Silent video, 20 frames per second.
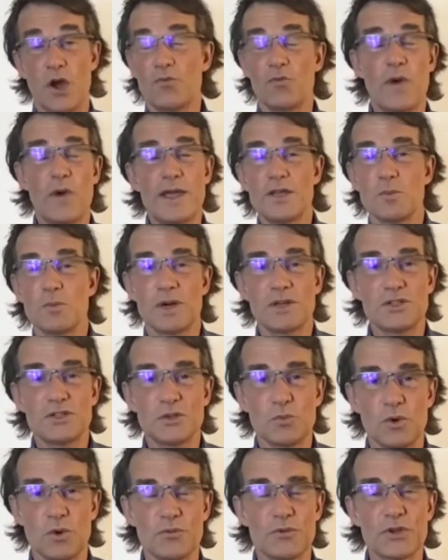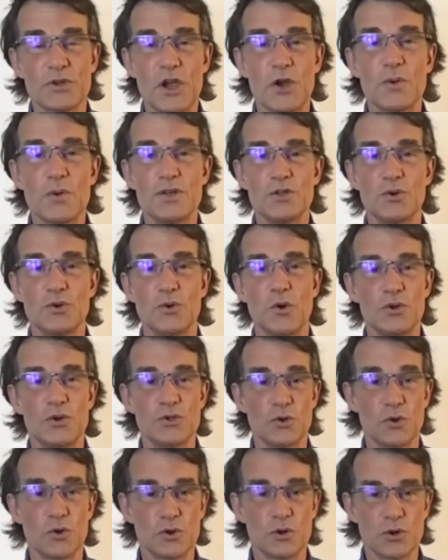where you might want to go in
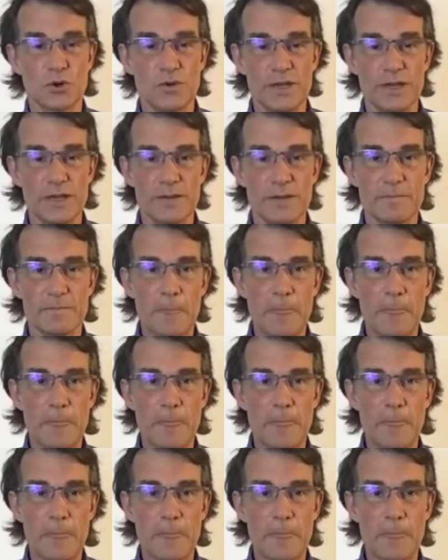your career.